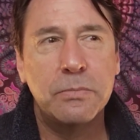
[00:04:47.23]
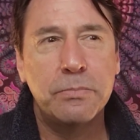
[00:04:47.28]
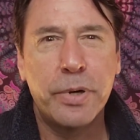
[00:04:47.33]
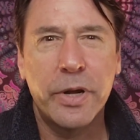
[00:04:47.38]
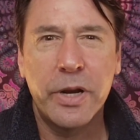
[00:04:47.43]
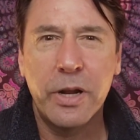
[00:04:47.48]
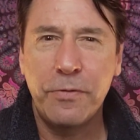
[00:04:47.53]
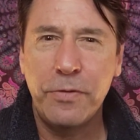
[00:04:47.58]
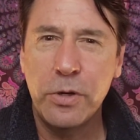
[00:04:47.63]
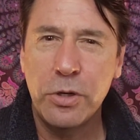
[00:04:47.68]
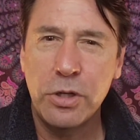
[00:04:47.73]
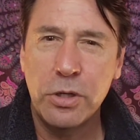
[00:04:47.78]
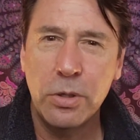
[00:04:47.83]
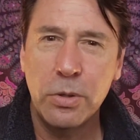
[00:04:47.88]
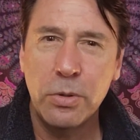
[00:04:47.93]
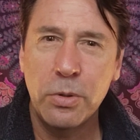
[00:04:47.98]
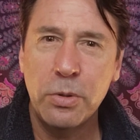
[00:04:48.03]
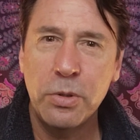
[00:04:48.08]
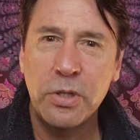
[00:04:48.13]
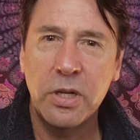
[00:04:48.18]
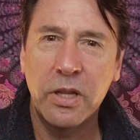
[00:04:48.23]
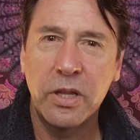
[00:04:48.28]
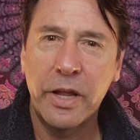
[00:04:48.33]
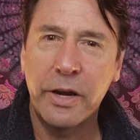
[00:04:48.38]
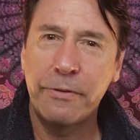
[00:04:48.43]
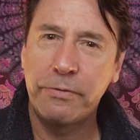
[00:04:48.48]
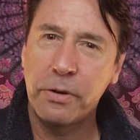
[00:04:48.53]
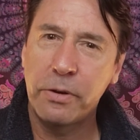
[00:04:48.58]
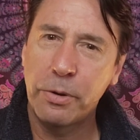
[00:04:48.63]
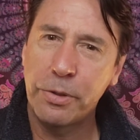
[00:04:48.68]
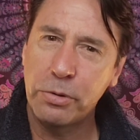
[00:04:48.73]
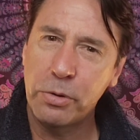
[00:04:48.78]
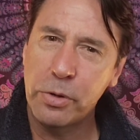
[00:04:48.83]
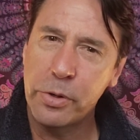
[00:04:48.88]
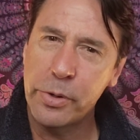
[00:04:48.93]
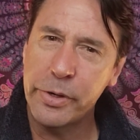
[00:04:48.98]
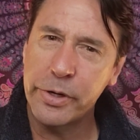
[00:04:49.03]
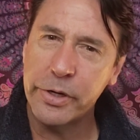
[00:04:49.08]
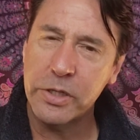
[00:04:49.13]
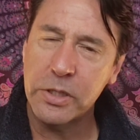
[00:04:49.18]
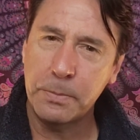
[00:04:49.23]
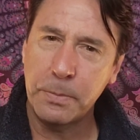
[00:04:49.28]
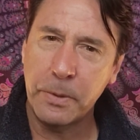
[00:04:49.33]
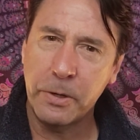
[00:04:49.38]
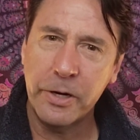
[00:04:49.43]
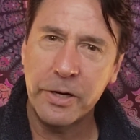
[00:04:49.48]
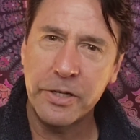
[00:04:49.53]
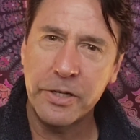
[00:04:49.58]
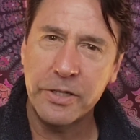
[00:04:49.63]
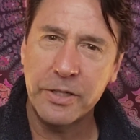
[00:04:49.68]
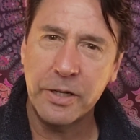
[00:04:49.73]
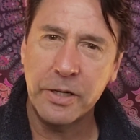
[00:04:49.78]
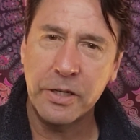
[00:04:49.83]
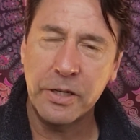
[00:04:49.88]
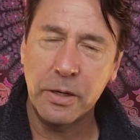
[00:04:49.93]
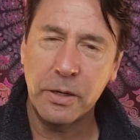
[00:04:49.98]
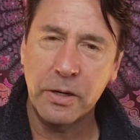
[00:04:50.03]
But if you choose to let it flow through and experience it,